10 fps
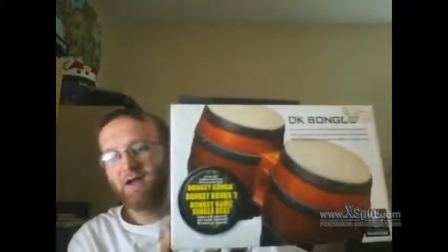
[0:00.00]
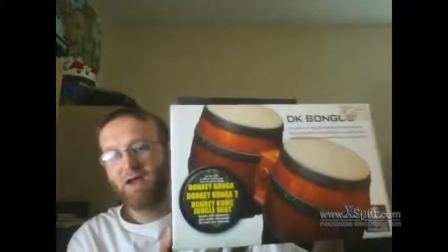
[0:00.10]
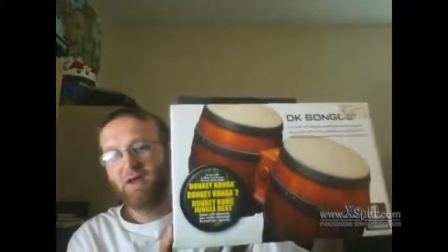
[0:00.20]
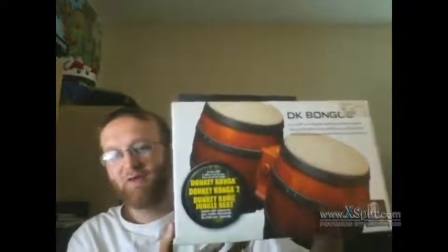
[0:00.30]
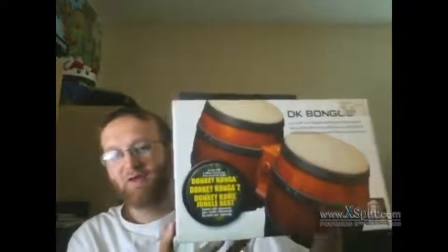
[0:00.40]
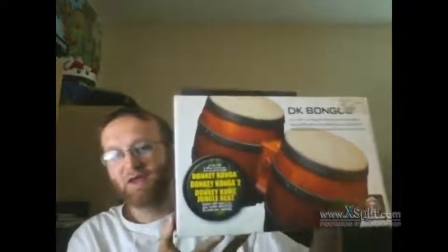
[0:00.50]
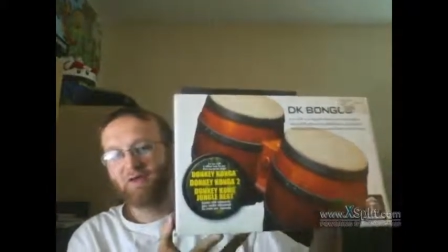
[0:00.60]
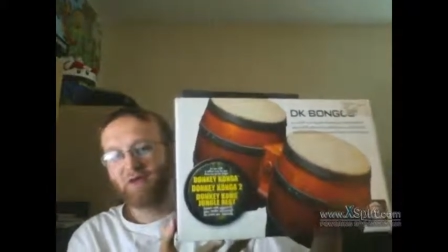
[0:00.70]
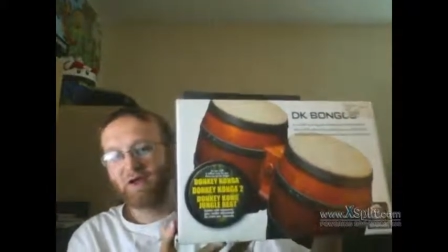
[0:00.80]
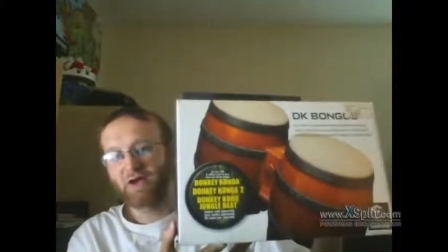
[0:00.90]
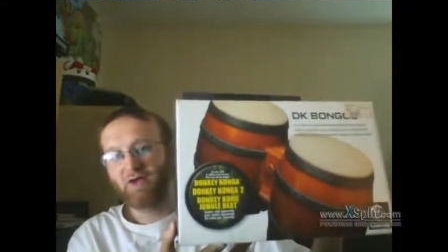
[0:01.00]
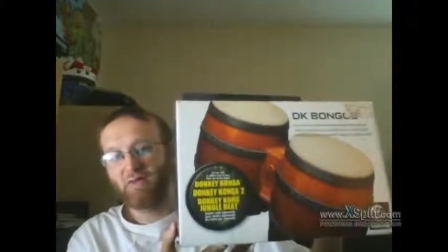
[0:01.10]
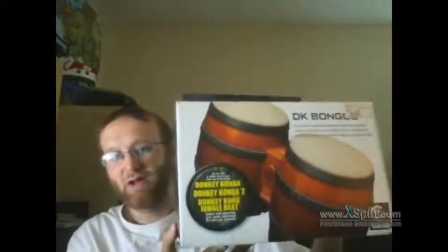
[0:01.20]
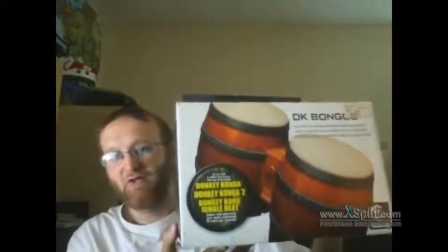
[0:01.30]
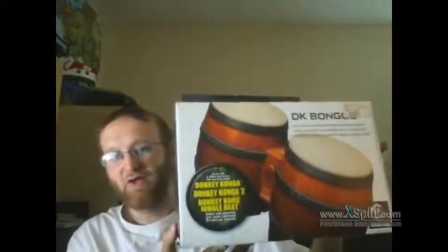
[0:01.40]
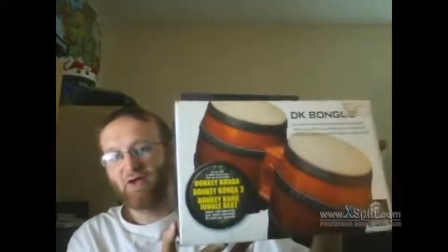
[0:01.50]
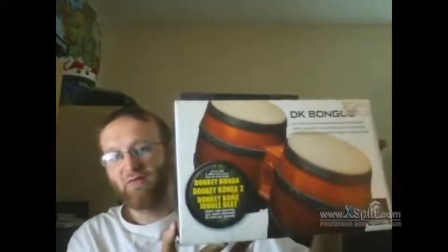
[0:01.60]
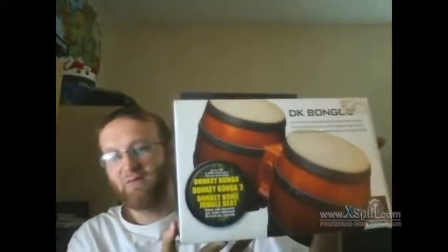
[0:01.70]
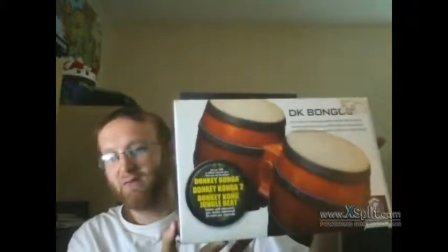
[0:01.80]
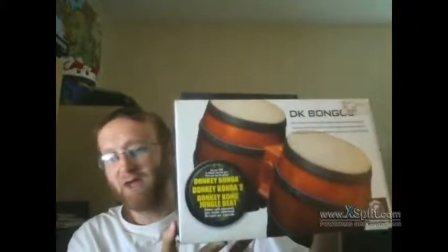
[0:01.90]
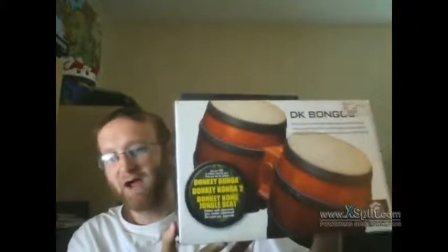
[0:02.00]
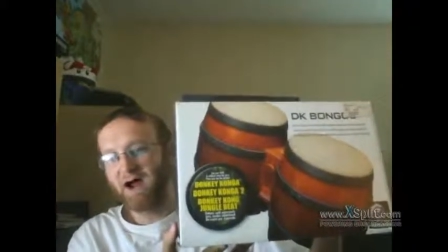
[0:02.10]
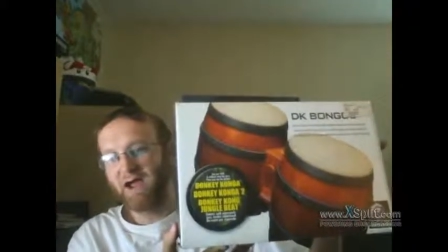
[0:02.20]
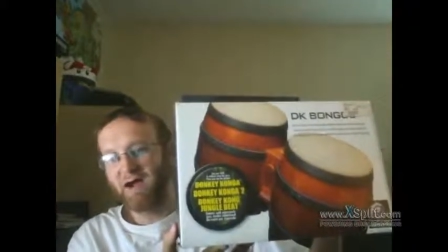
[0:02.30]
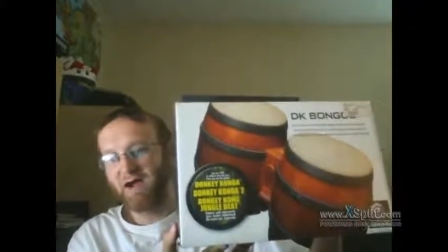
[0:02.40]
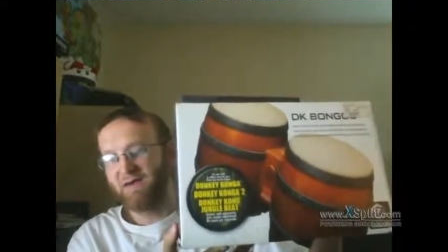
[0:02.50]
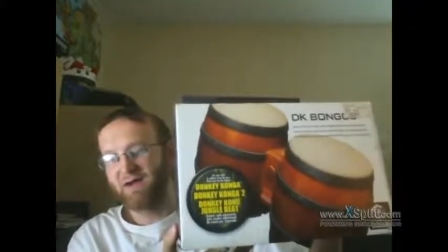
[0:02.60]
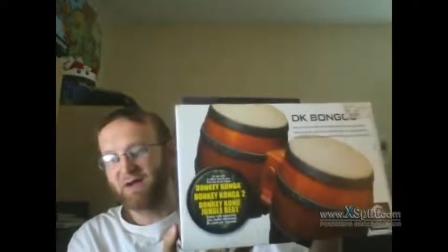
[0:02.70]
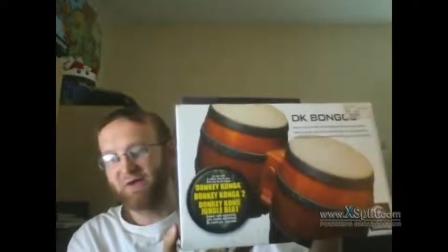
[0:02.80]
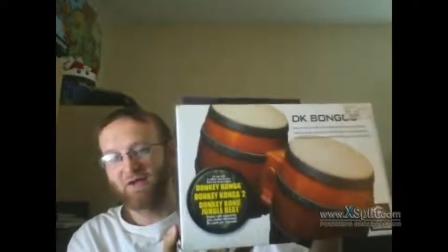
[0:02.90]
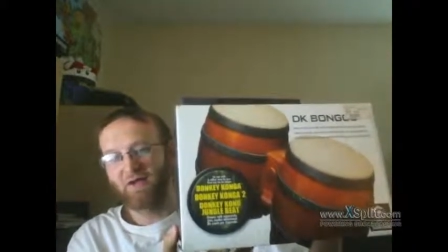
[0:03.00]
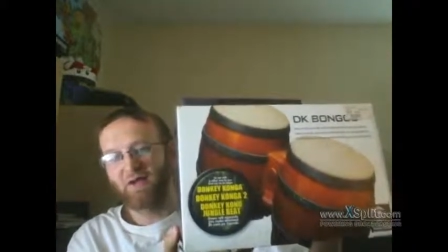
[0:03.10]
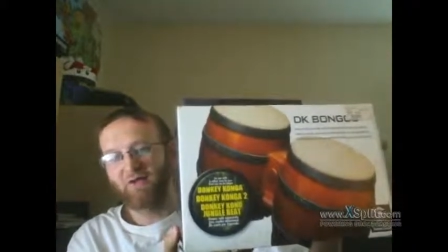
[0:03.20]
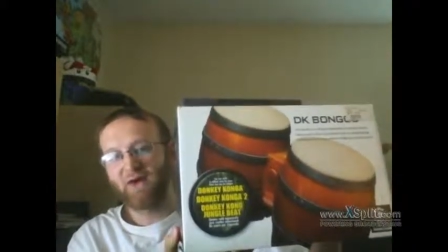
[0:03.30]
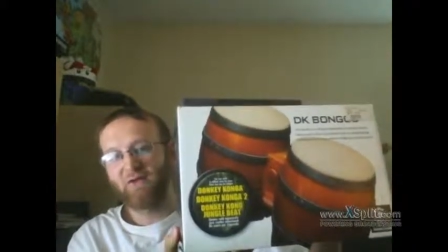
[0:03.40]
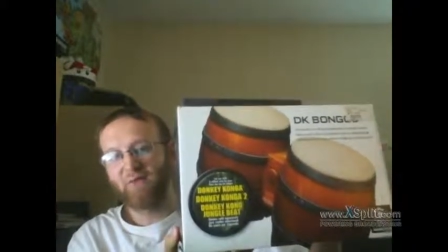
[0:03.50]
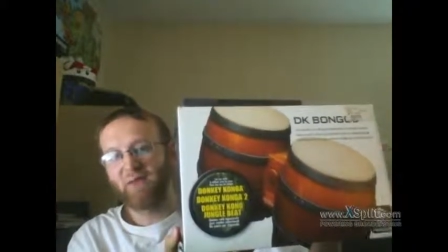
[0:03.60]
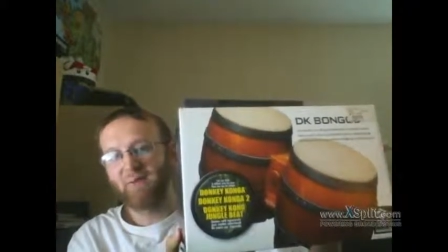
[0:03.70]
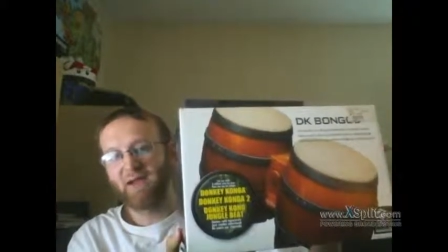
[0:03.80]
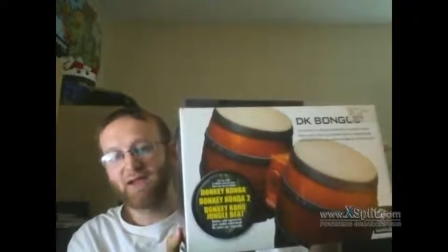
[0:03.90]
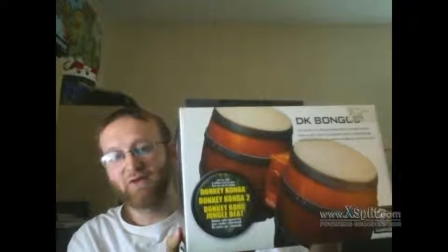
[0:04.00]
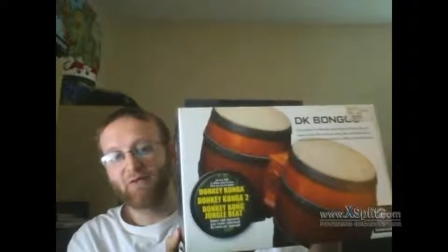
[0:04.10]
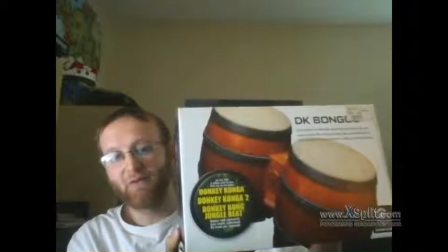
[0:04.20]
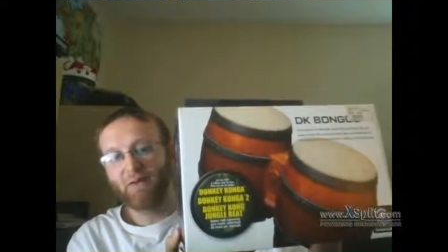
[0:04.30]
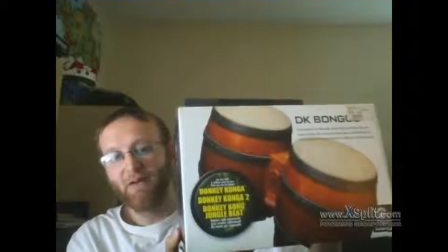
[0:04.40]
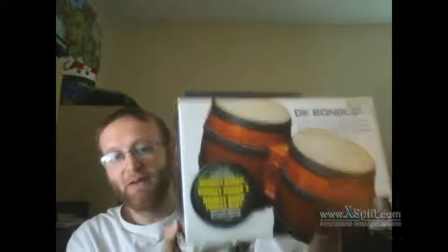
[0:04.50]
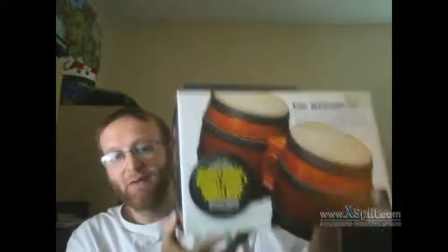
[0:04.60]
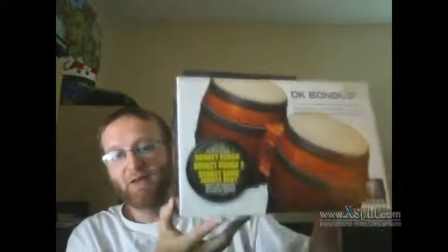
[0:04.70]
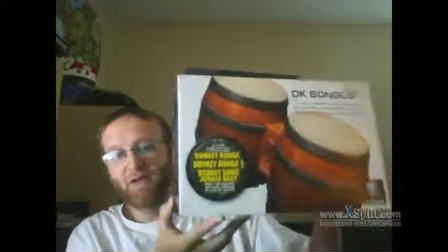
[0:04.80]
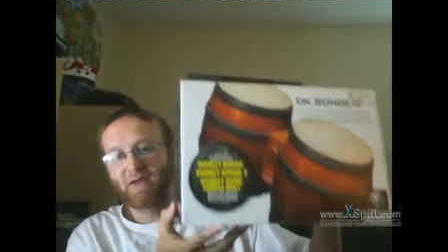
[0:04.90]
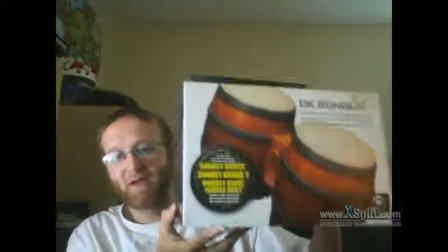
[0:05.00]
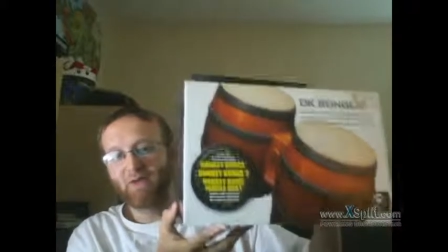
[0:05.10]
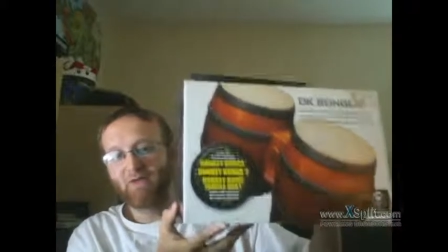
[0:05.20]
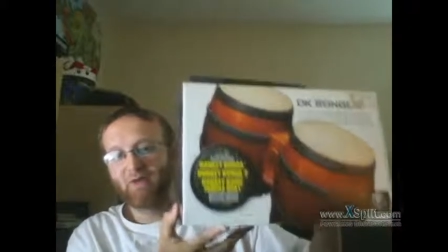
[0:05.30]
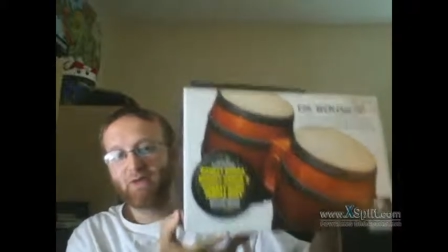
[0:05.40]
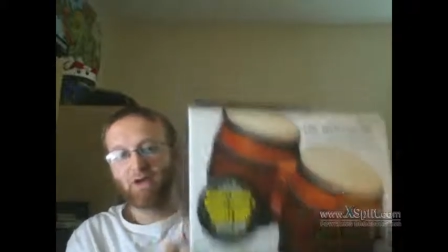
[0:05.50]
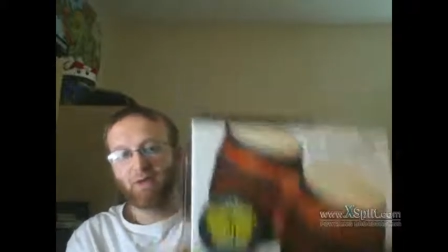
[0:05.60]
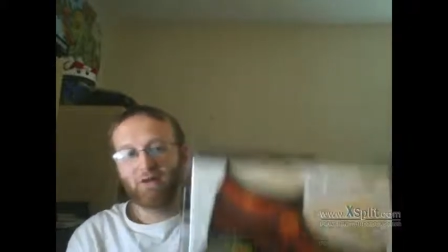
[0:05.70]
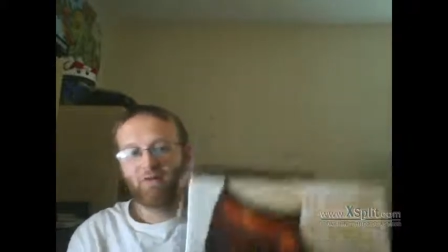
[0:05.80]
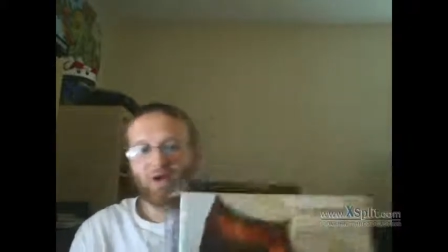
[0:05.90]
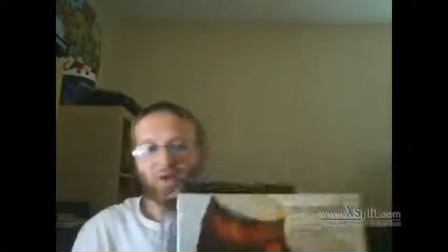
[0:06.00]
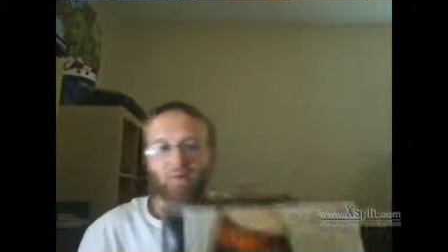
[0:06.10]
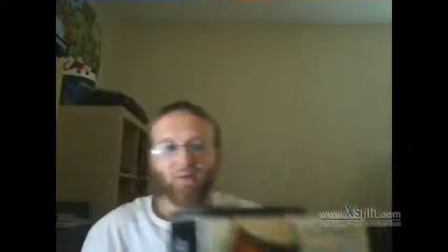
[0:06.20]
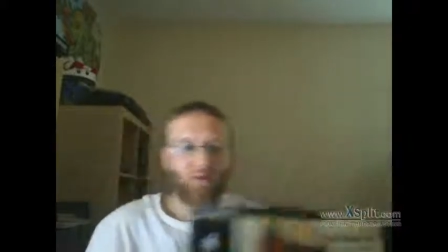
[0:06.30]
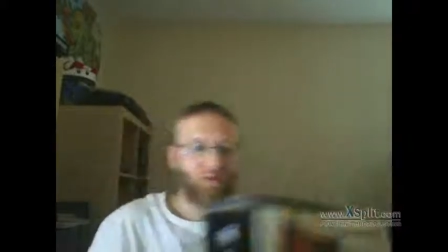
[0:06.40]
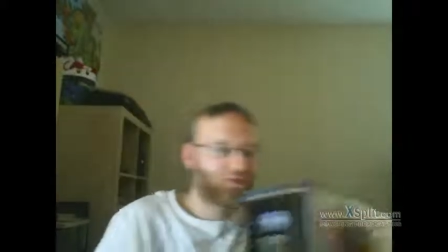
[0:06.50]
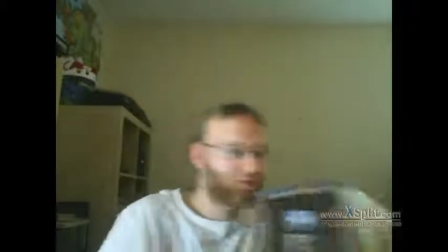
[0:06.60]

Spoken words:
So these are going to go on my shelf. I already took the things out of them. I may use them. But yeah, this is going on my shelf. This is